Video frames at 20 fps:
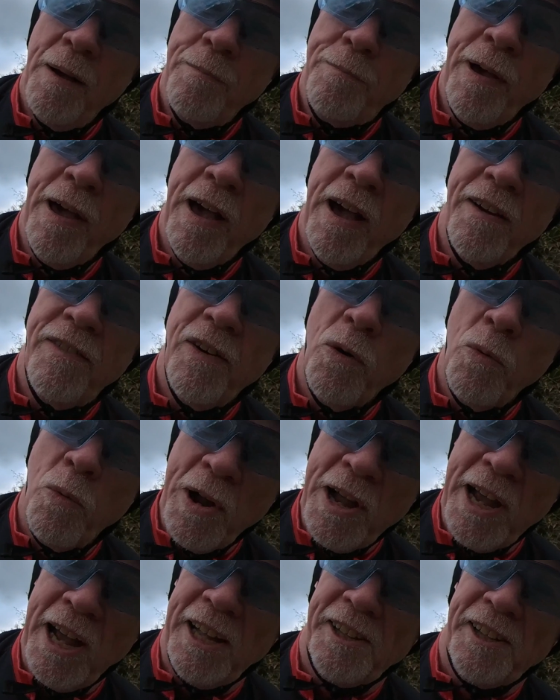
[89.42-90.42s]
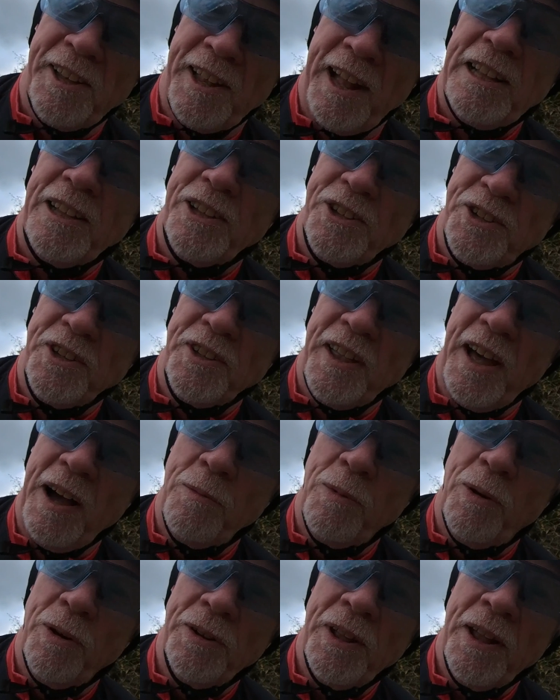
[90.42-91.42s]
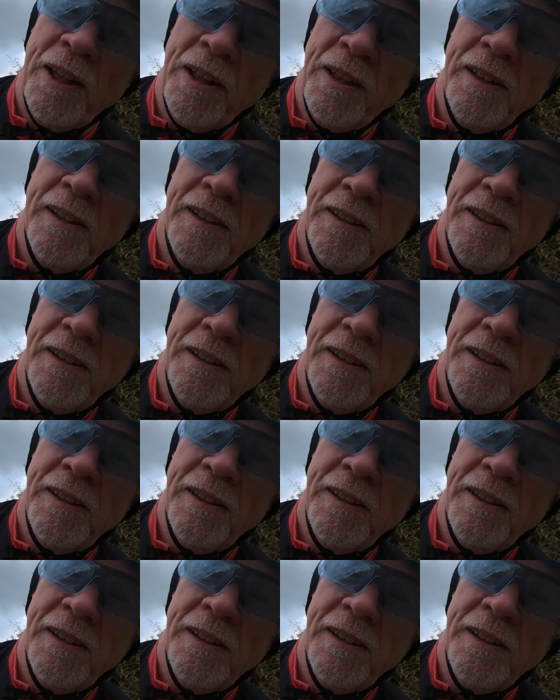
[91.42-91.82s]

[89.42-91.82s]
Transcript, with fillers: A bit of a weird analogy that one.